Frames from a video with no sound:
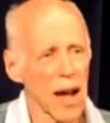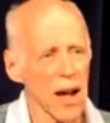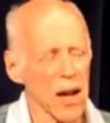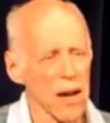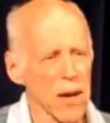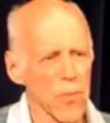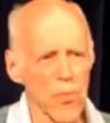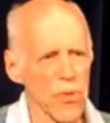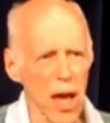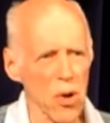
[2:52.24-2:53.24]

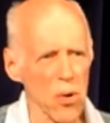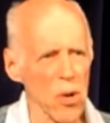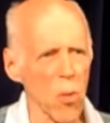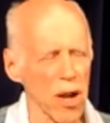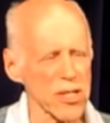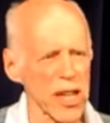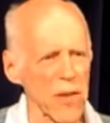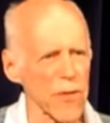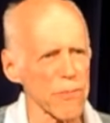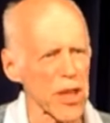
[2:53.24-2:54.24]
Not only watching
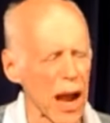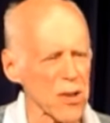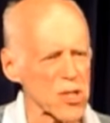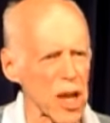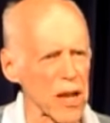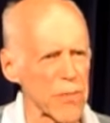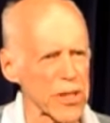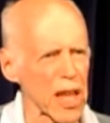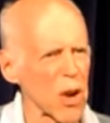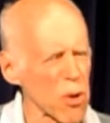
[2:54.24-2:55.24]
it from the outside,
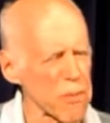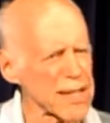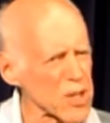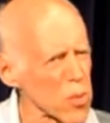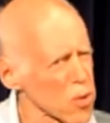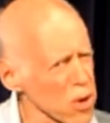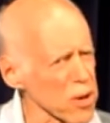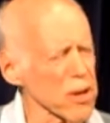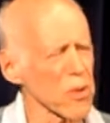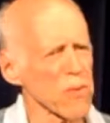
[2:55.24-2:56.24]
but they know what makes it work,
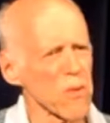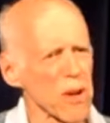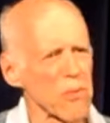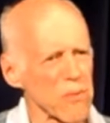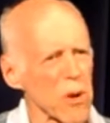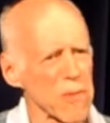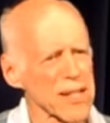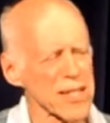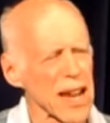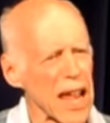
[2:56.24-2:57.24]
what
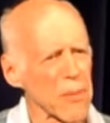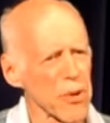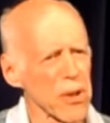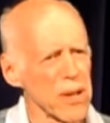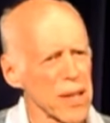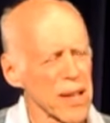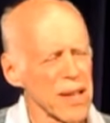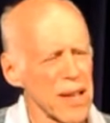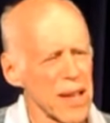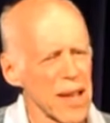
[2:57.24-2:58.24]
makes it happen.
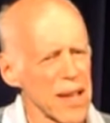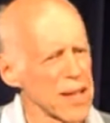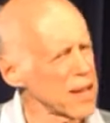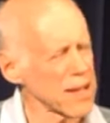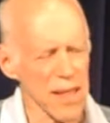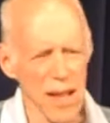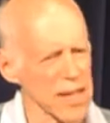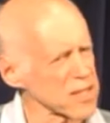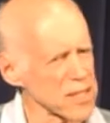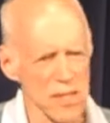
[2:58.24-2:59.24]
And
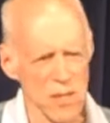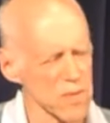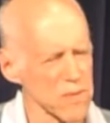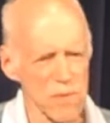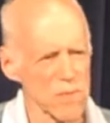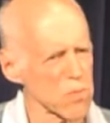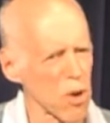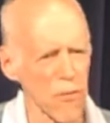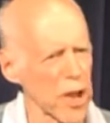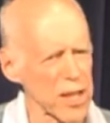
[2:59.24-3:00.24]
that's
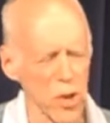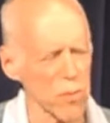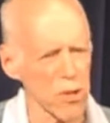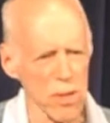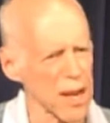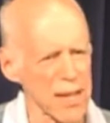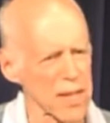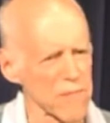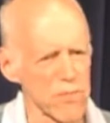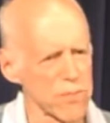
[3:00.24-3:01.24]
more valuable than I can